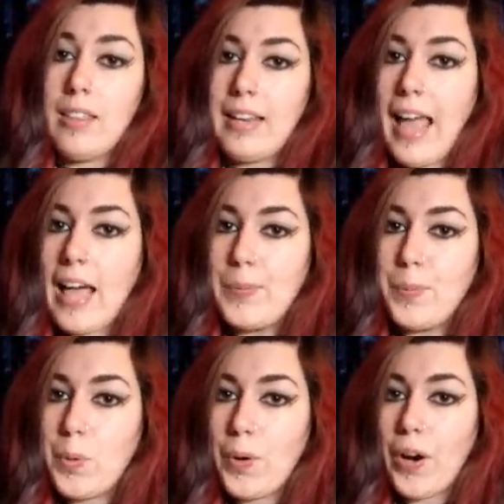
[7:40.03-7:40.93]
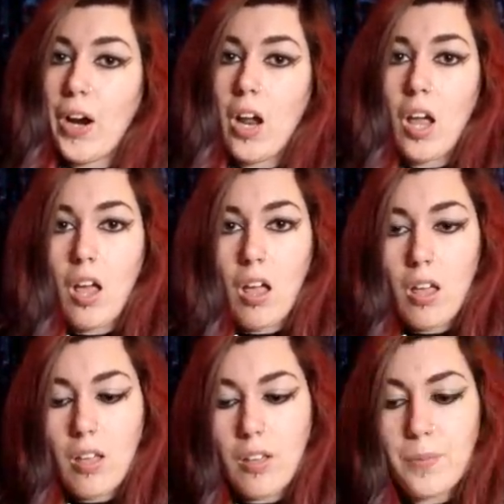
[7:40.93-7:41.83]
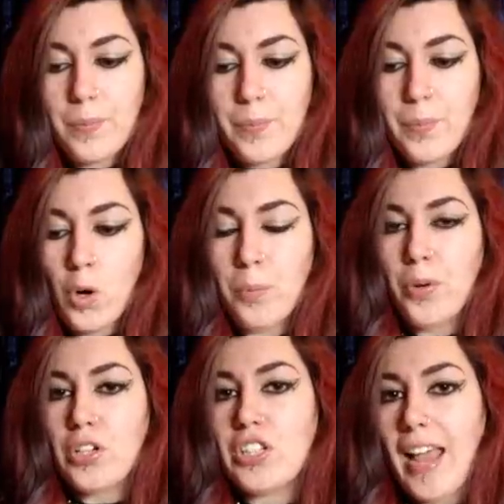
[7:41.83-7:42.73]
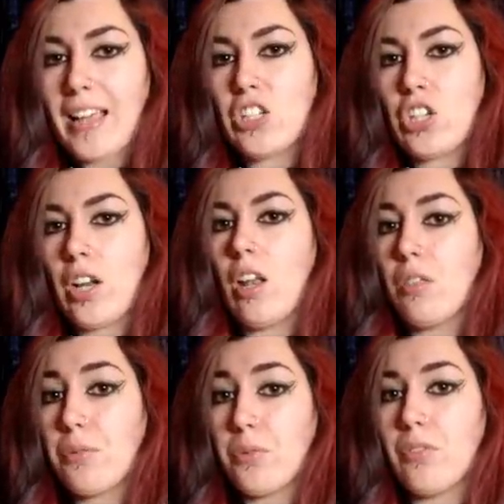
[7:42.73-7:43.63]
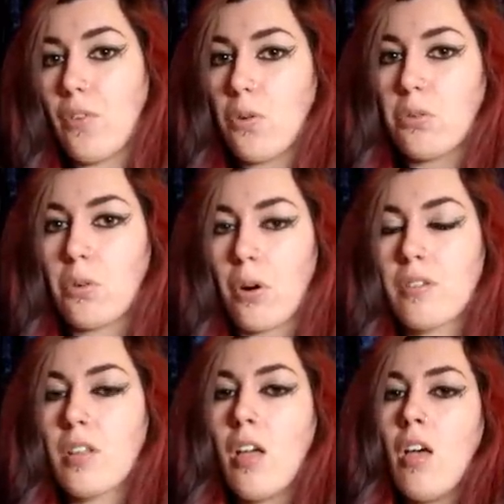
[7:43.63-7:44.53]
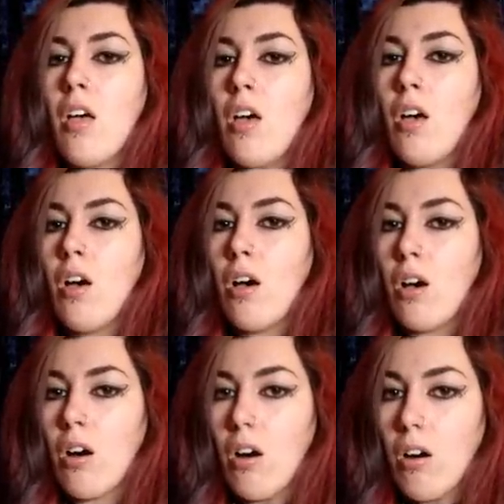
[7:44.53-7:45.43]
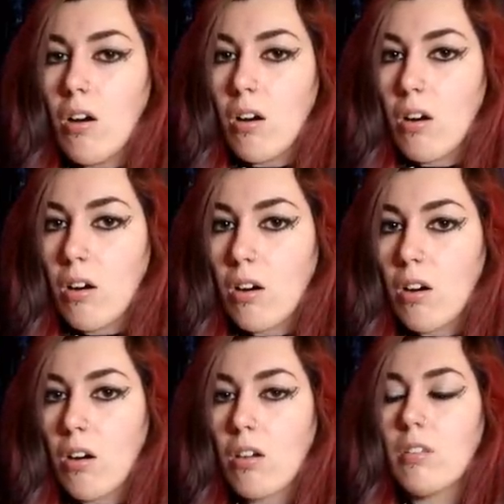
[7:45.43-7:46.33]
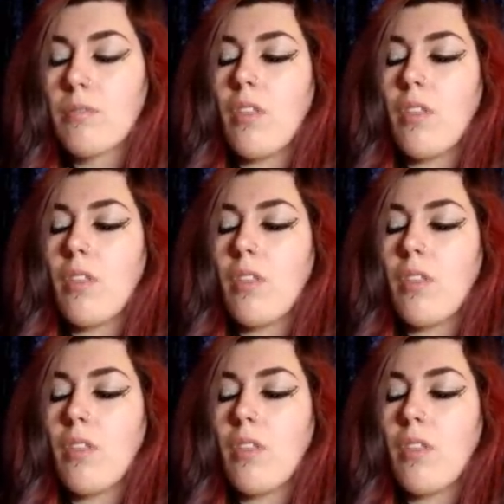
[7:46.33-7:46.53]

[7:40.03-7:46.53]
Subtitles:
then add more projection through the vocal cords. Arr,